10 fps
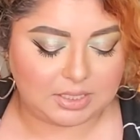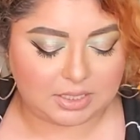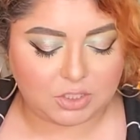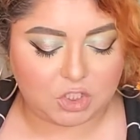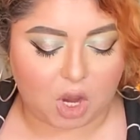is
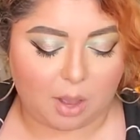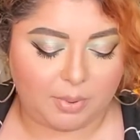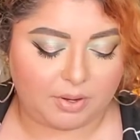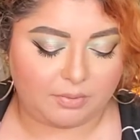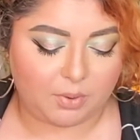a job
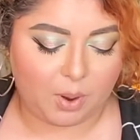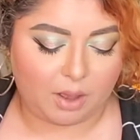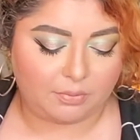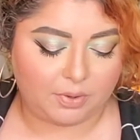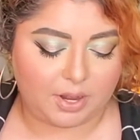interview
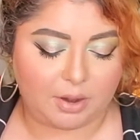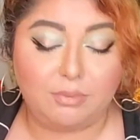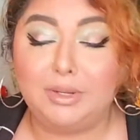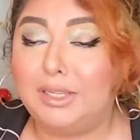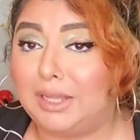outfit. I
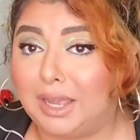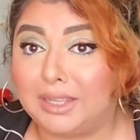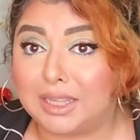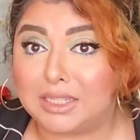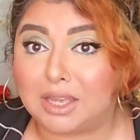really
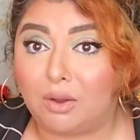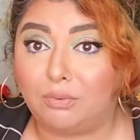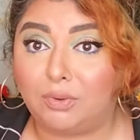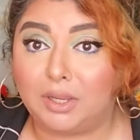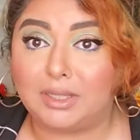like this
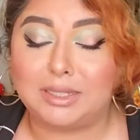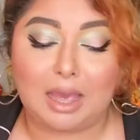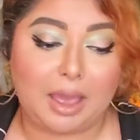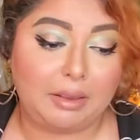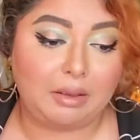outfit.
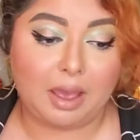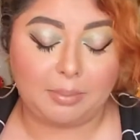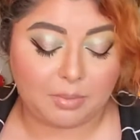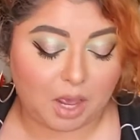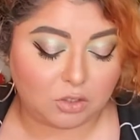I,
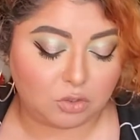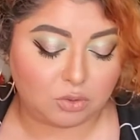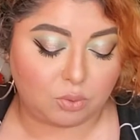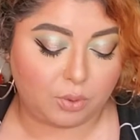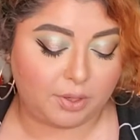I'm not
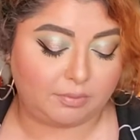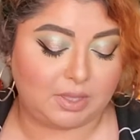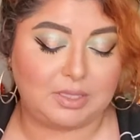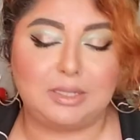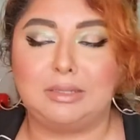sure if
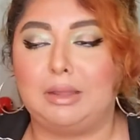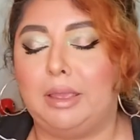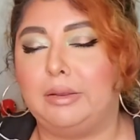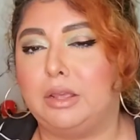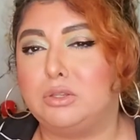this is
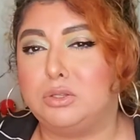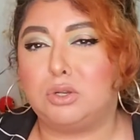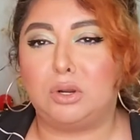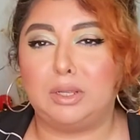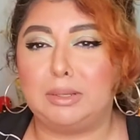like
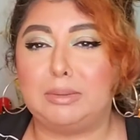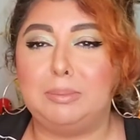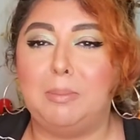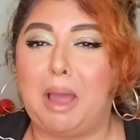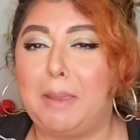necessarily
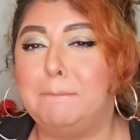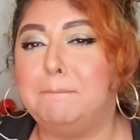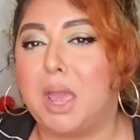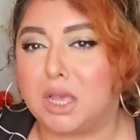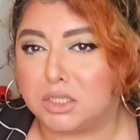my
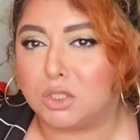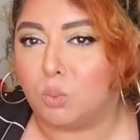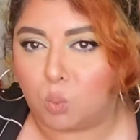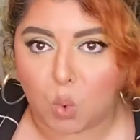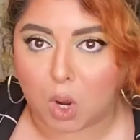best
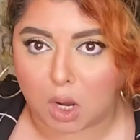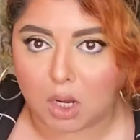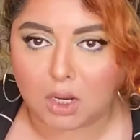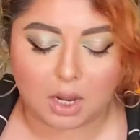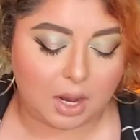
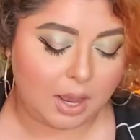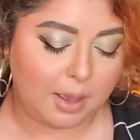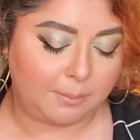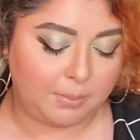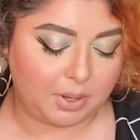work,
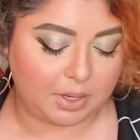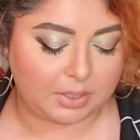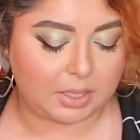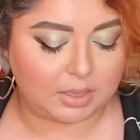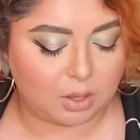
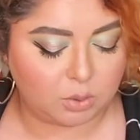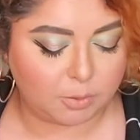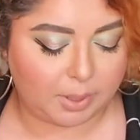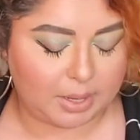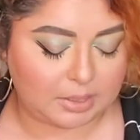but
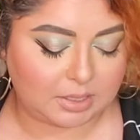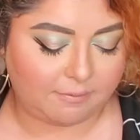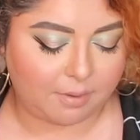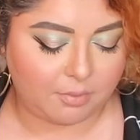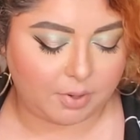those pants, I
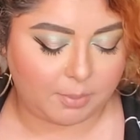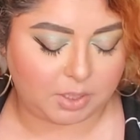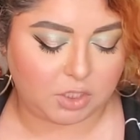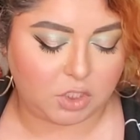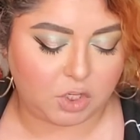found them
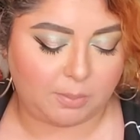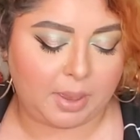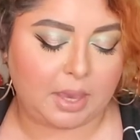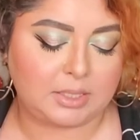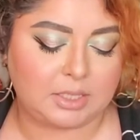at T J
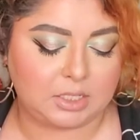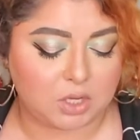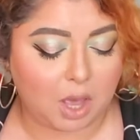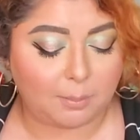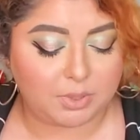Maxx. The
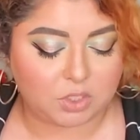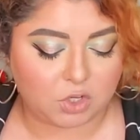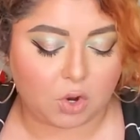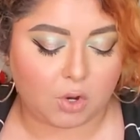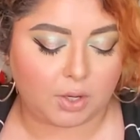top is
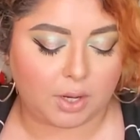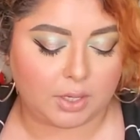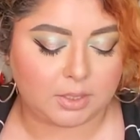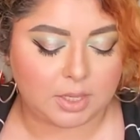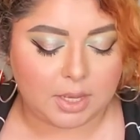
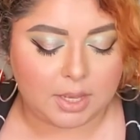Target.